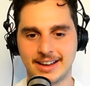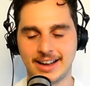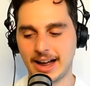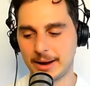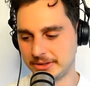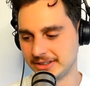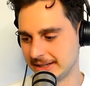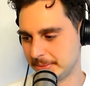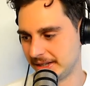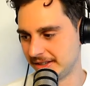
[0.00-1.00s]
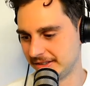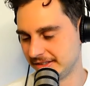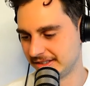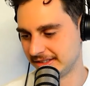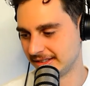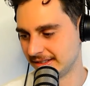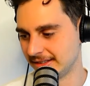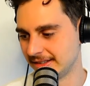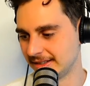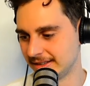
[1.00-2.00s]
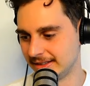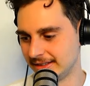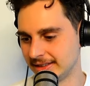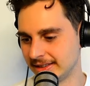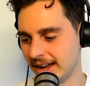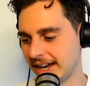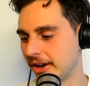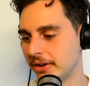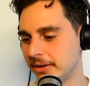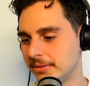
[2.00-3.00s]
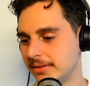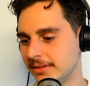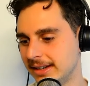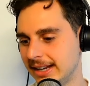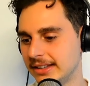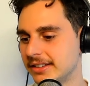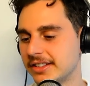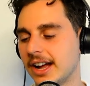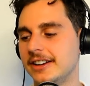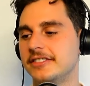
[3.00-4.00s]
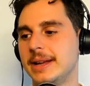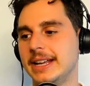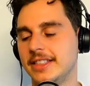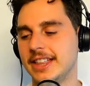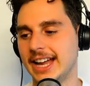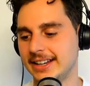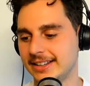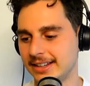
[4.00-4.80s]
I'm doing it because I know inside of me that